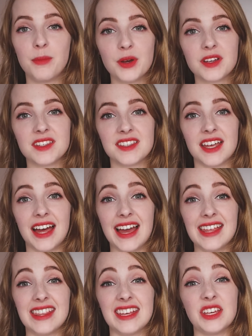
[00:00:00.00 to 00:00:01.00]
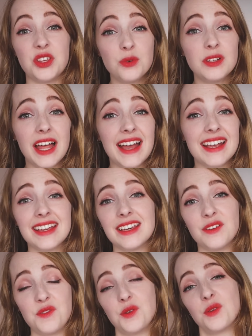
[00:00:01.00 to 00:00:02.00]
books that I think you'll like
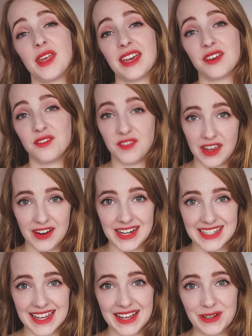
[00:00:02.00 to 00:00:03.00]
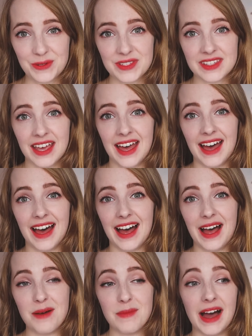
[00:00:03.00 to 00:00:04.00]
if you like fairy tales.
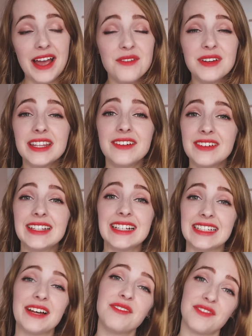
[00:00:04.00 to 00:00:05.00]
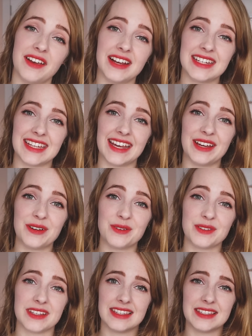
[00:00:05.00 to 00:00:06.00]
I really love fairy
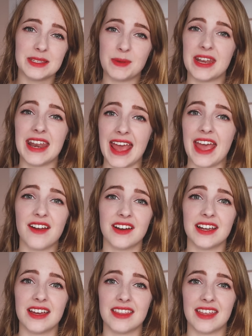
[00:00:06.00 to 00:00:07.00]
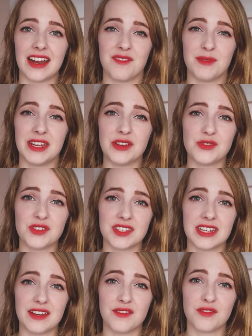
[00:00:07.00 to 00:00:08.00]
tales. This has been an area that I've been interested
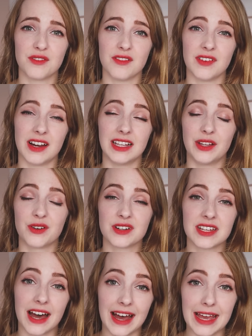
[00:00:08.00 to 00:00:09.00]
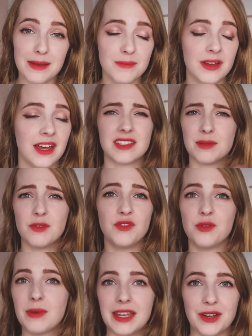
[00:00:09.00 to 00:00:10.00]
in for a very long time. Some of
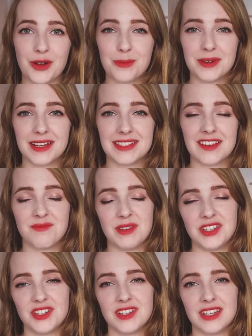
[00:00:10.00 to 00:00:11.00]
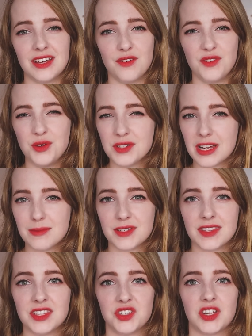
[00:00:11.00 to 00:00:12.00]
you may know because I've mentioned it a few times on
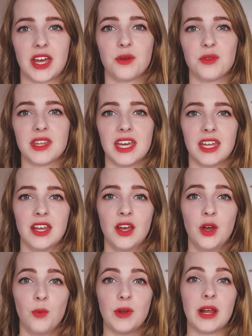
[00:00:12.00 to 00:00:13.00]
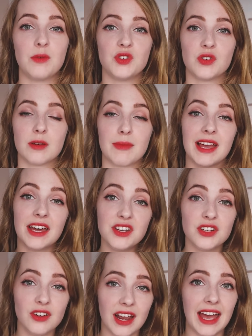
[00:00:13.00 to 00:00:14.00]
this channel that when I was doing my
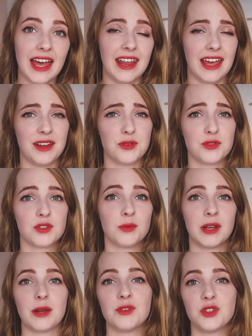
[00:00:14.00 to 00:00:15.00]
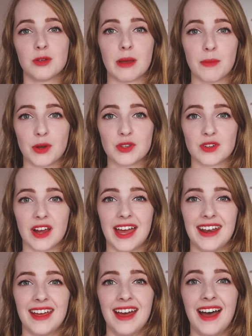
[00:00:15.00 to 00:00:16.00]
undergrad and also when I was doing my
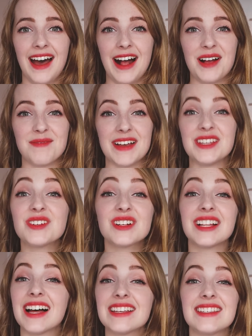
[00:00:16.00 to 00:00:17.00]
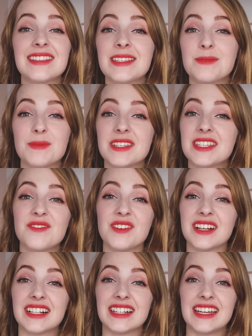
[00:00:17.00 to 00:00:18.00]
postgrad, I took classes
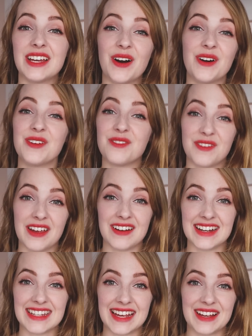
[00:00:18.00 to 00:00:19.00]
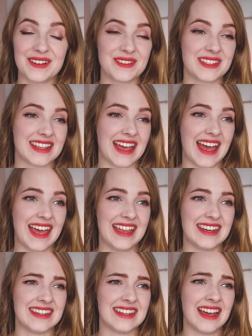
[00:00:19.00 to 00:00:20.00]
specifically on fairy tales,
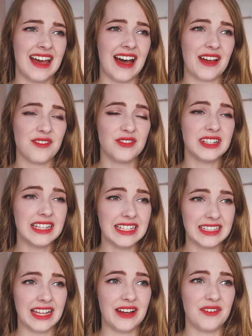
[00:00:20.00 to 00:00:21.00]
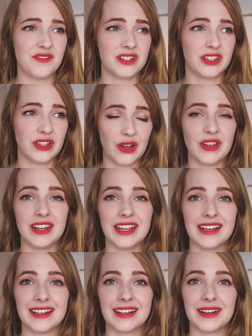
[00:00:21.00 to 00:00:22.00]
and I really loved
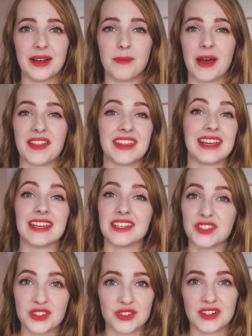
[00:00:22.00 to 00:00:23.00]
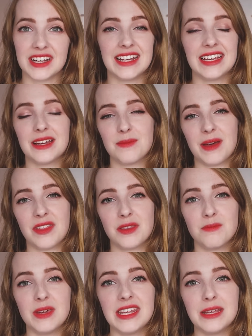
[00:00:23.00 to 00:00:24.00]
learning about their history, about the
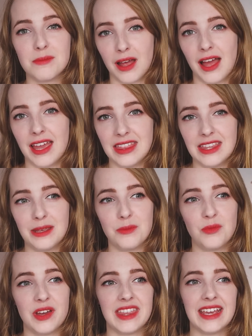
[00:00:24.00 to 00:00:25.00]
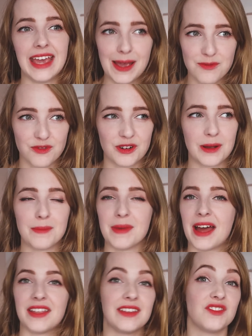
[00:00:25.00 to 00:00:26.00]
meaning behind them, where they came from,
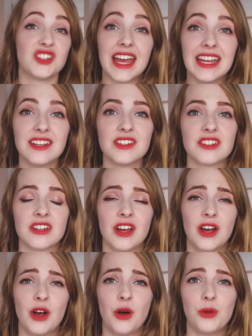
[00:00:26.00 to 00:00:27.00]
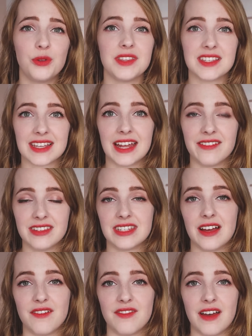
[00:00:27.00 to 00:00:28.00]
how they've changed. All of this kind of
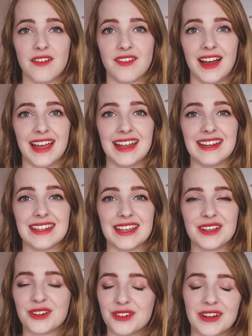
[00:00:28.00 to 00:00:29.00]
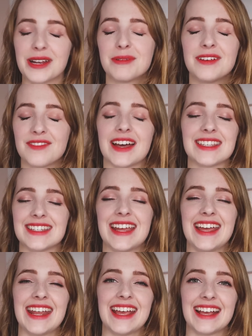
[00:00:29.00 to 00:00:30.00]
stuff I find incredibly
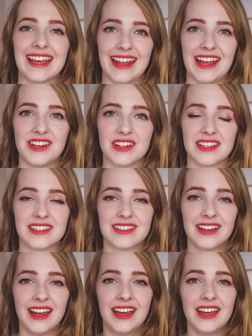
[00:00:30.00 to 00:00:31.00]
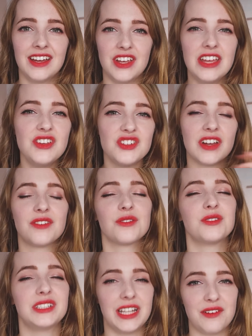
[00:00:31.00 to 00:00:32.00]
fascinating, and I just, in
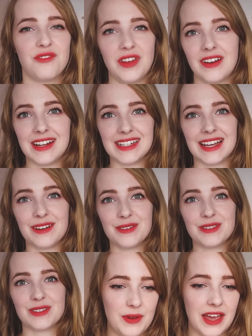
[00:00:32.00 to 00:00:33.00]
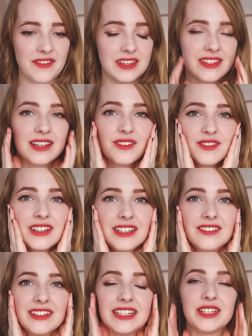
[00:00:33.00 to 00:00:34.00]
general, love fairy tales. We have this
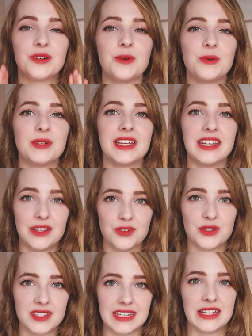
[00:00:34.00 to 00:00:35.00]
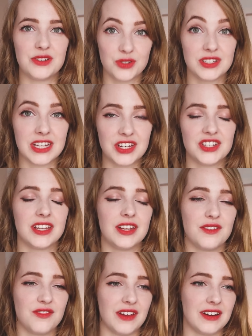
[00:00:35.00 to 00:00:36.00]
really cool and interesting tradition
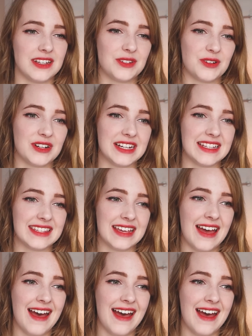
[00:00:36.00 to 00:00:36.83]
of fairy stories.